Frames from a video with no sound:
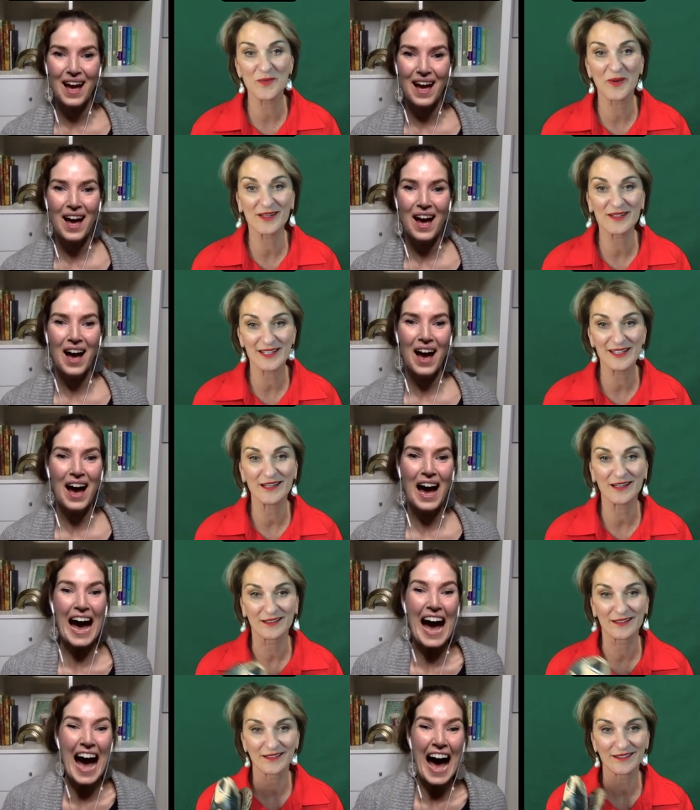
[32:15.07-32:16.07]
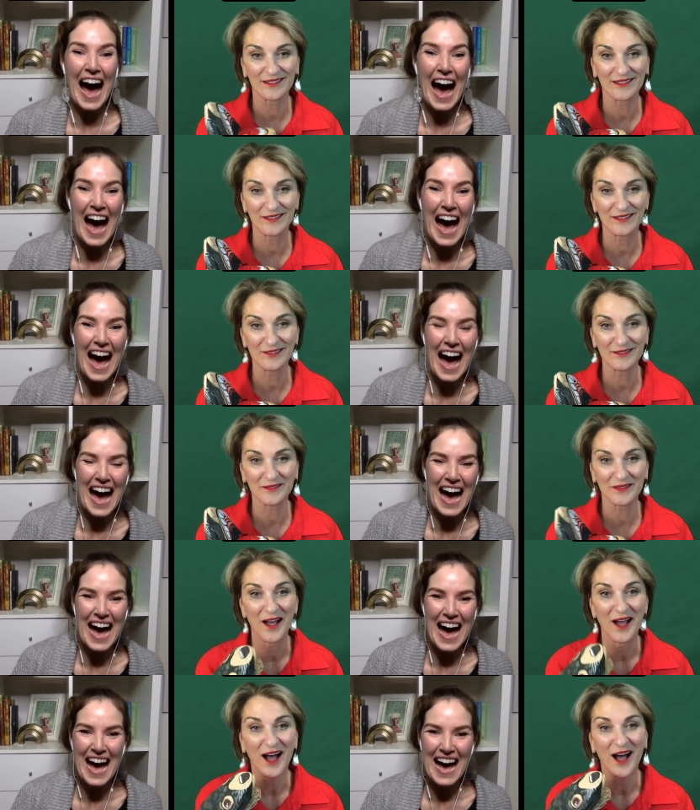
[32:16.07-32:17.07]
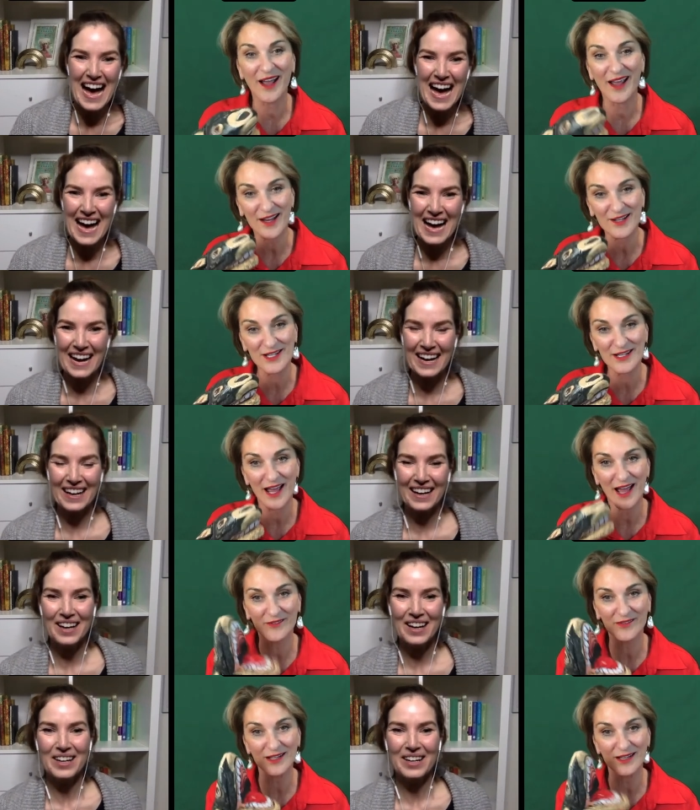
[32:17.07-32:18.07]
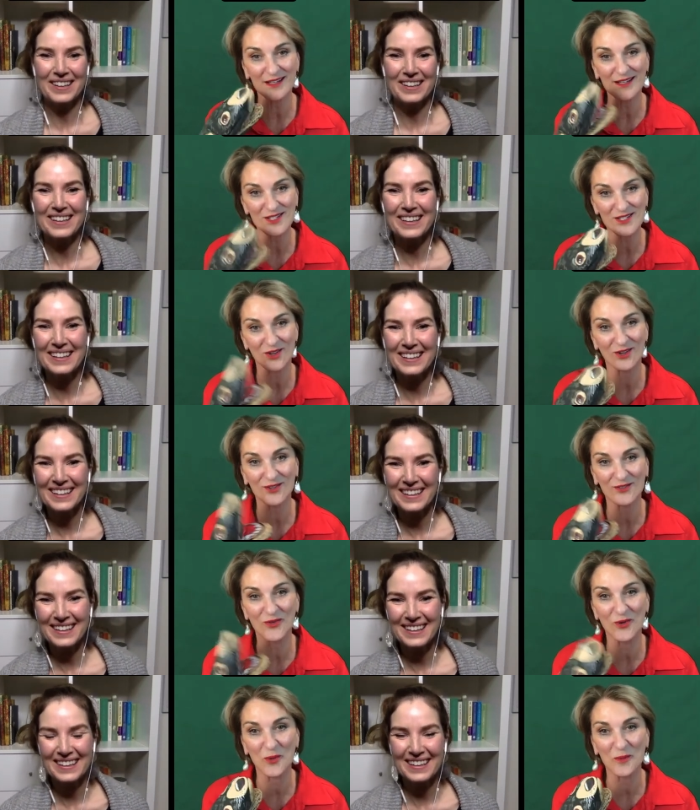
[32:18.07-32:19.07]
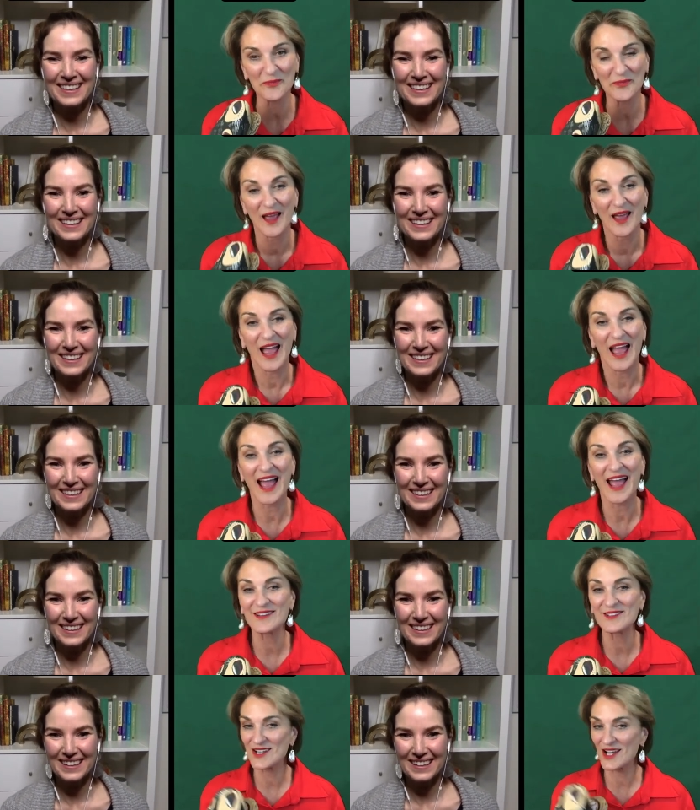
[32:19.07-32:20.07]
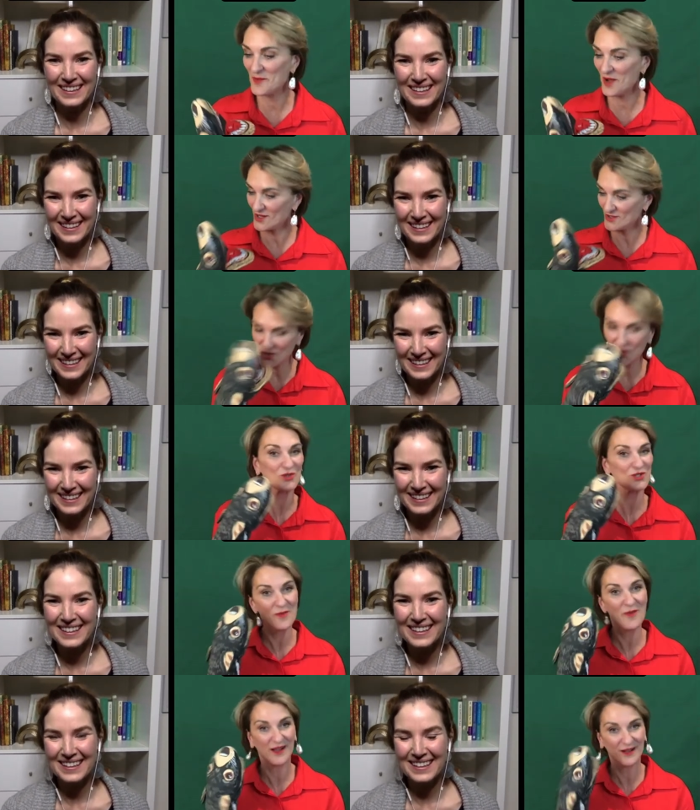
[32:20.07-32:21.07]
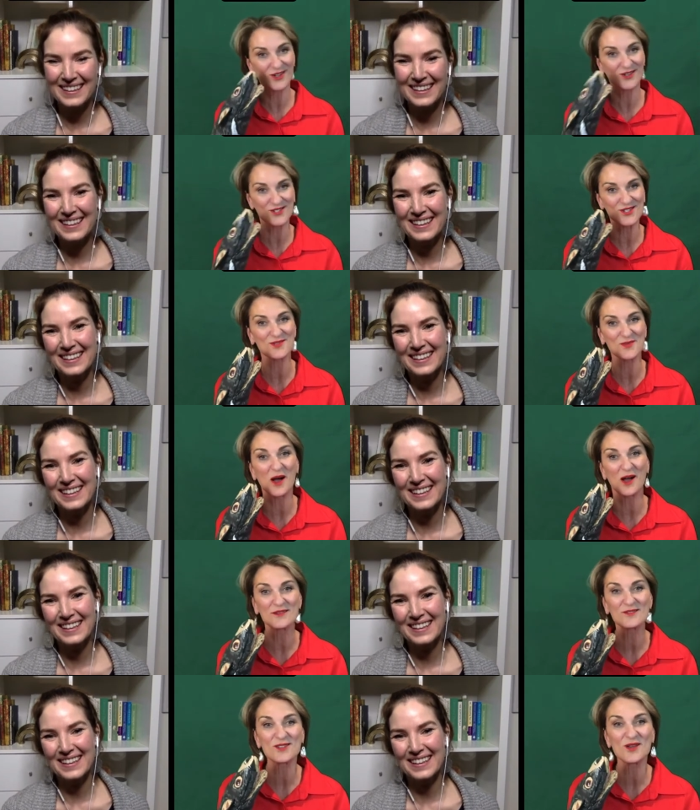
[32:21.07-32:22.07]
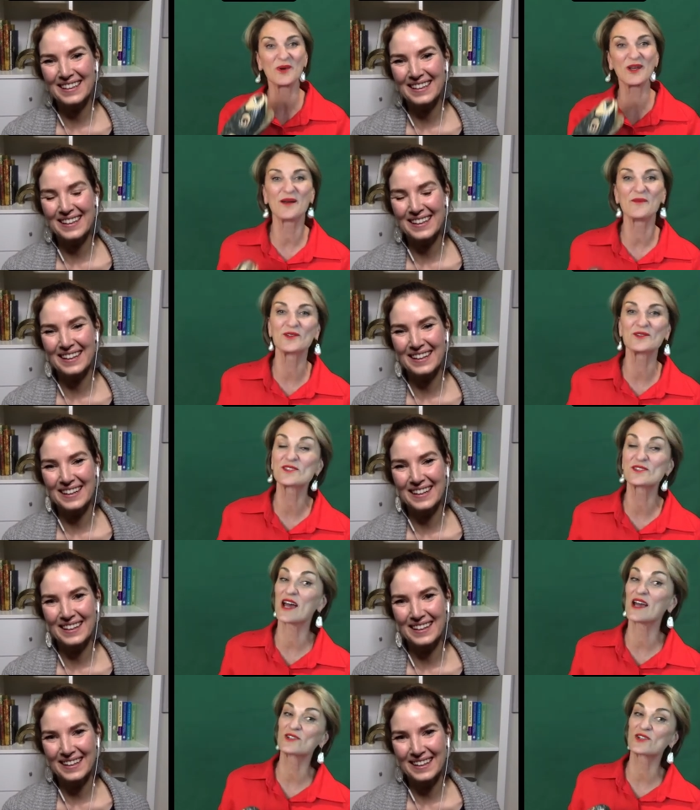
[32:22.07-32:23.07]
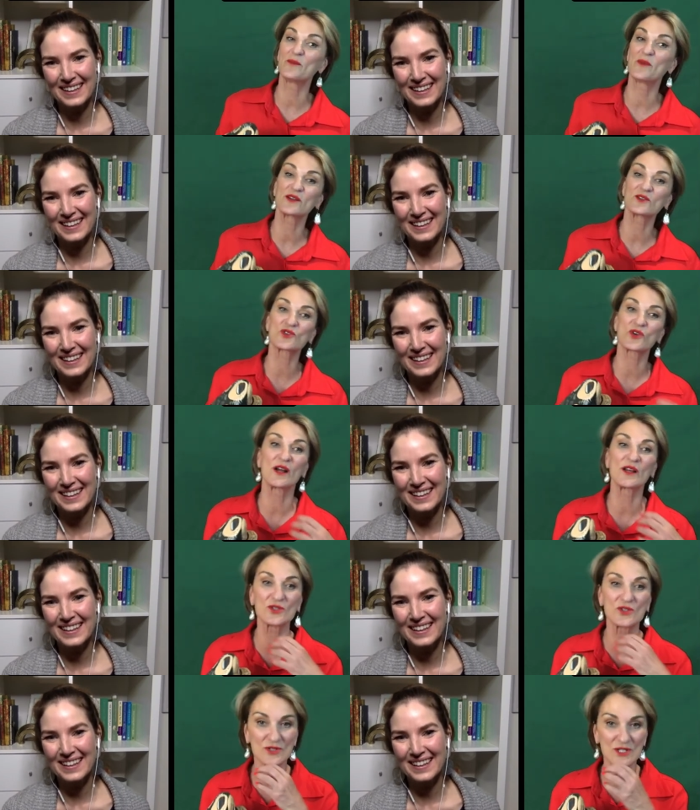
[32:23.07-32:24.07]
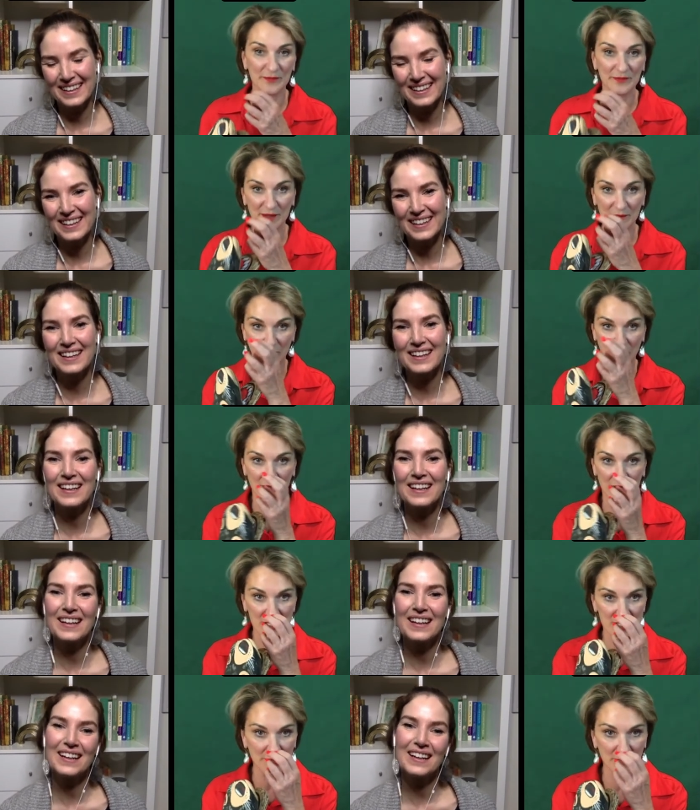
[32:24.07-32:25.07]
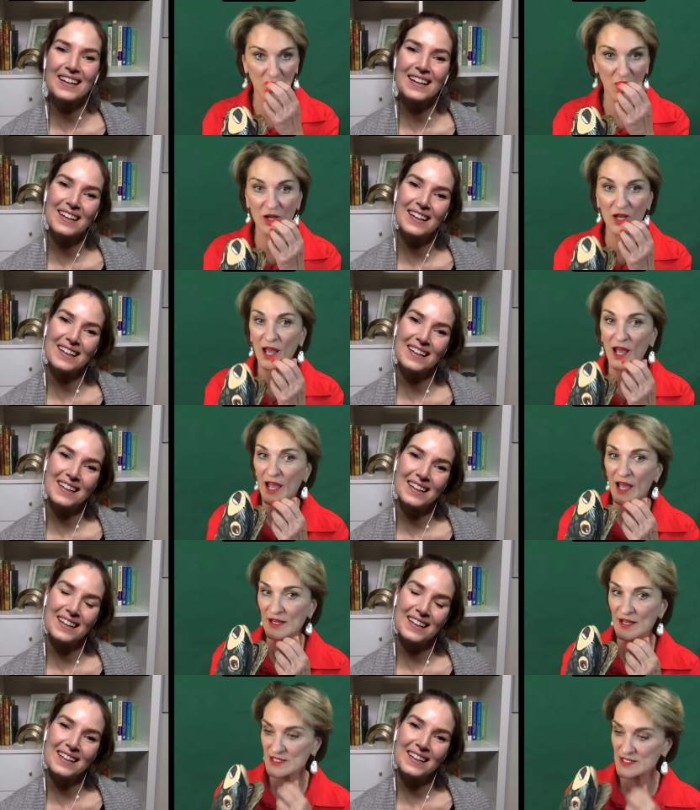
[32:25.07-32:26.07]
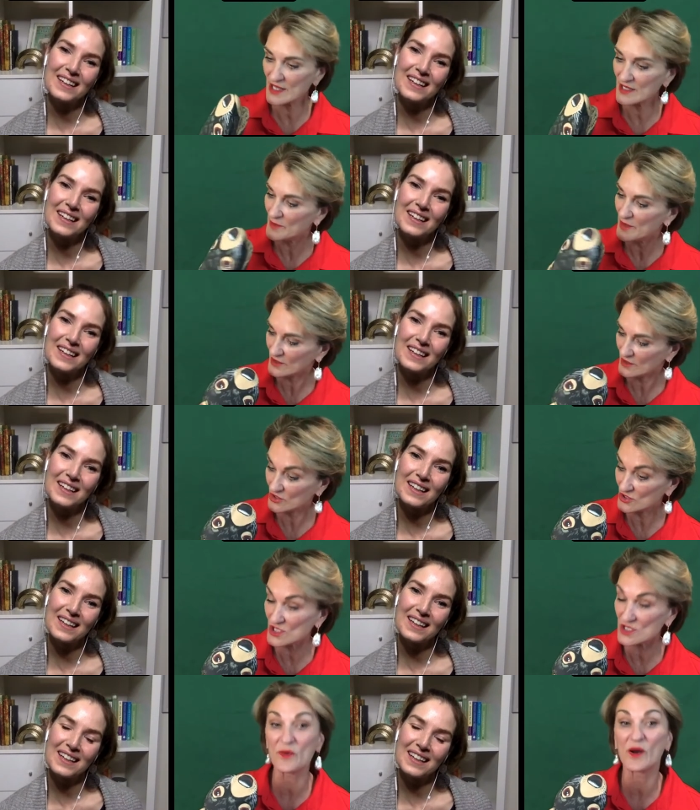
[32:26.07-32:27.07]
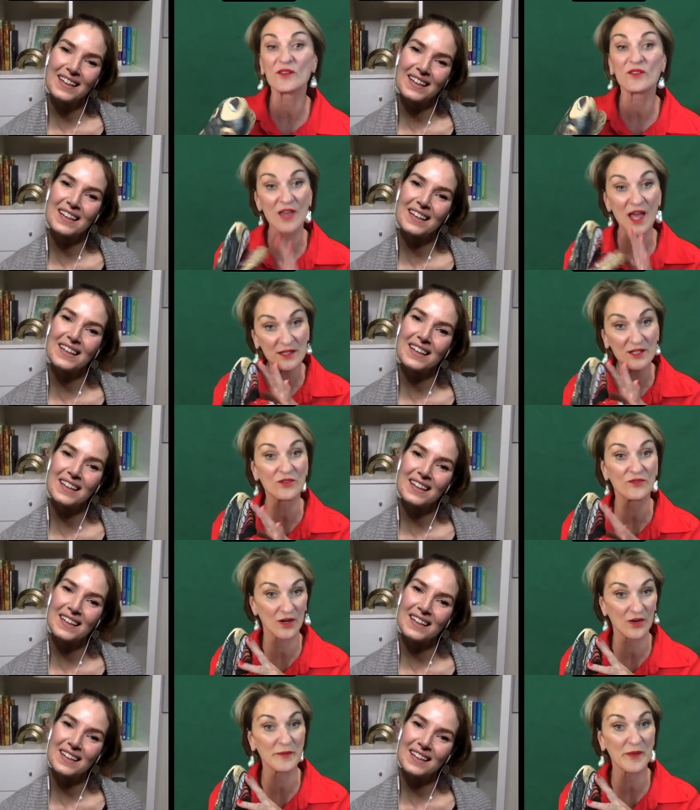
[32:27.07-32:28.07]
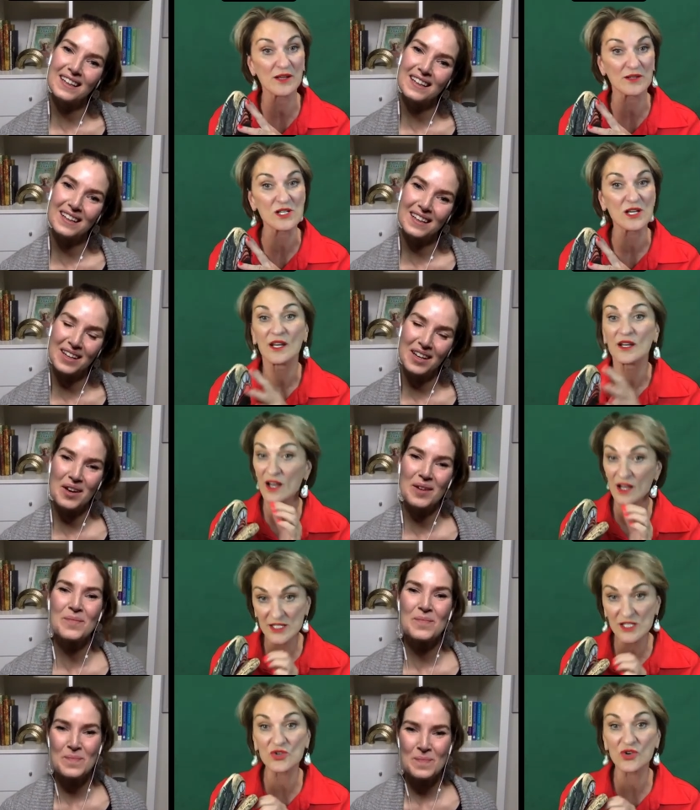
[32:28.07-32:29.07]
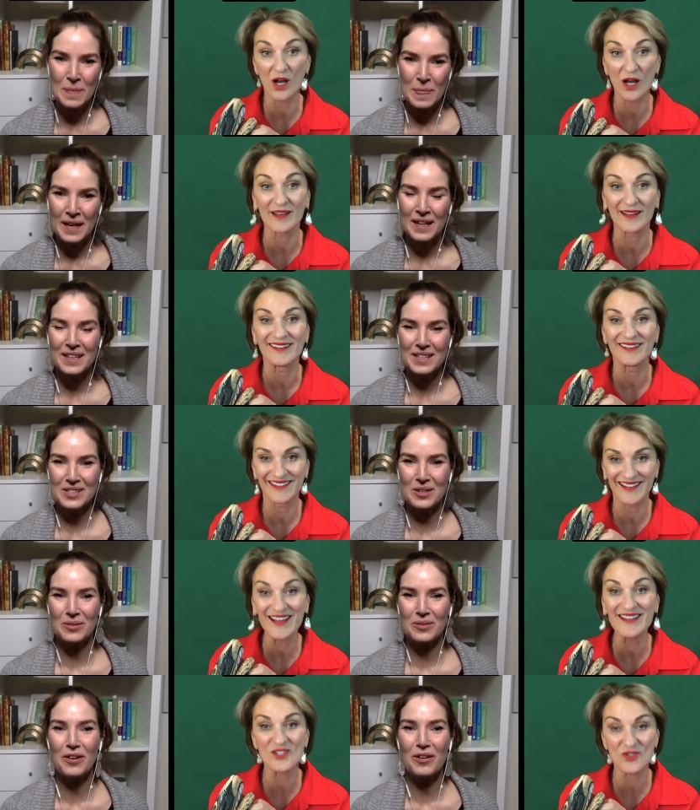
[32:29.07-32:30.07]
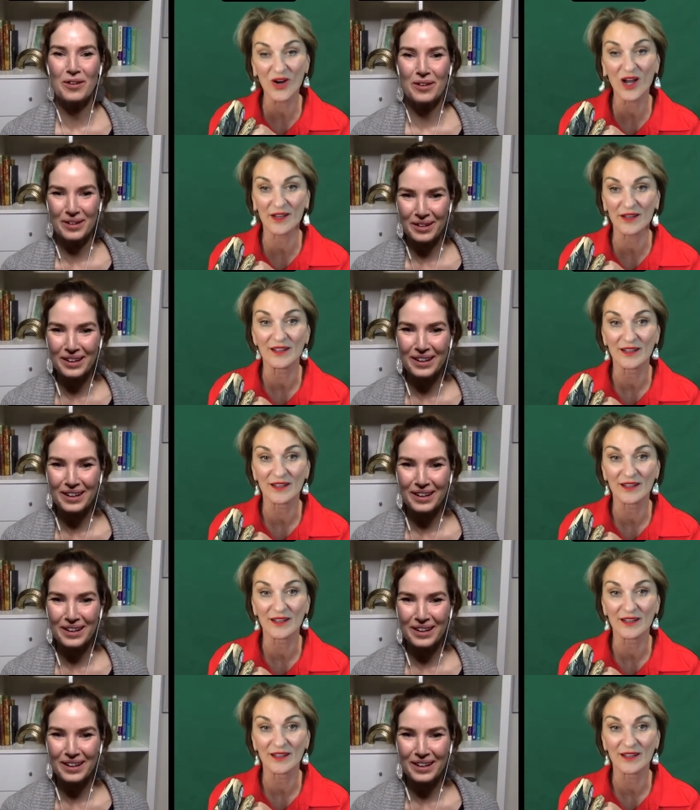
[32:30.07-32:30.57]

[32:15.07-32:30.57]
Speaker 1: mind here. I actually have it in a solid form. And um, I talk to my unconscious mind. So when I'm on stage, I might try and do something that's a block. And I say to my unconscious mind, thank you very much. Nice try. nice so, try.